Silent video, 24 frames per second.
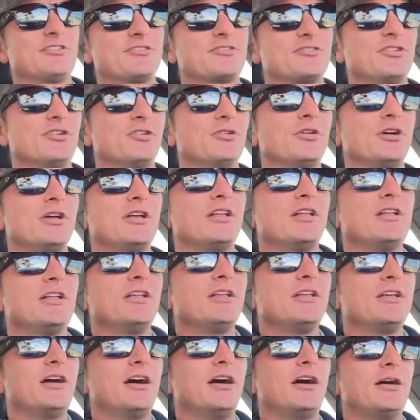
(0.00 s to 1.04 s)
So
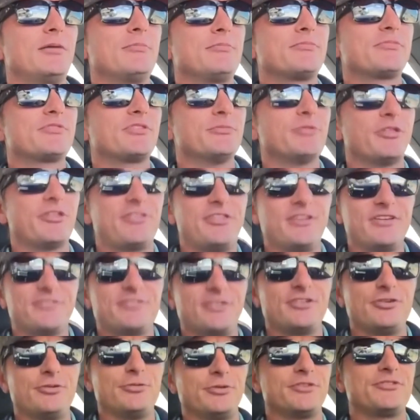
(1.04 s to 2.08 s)
some of the things
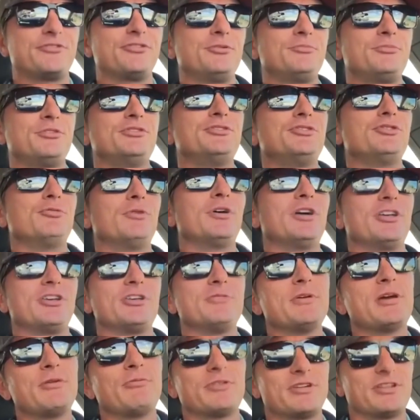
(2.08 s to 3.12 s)
that you assume you do well, you
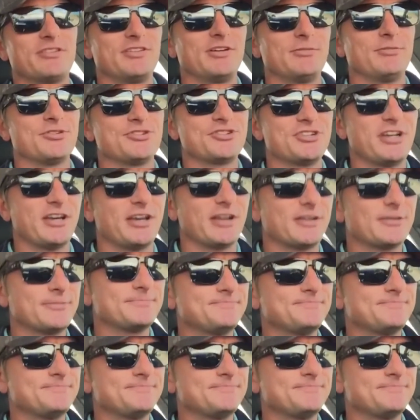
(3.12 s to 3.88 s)
may want to double check.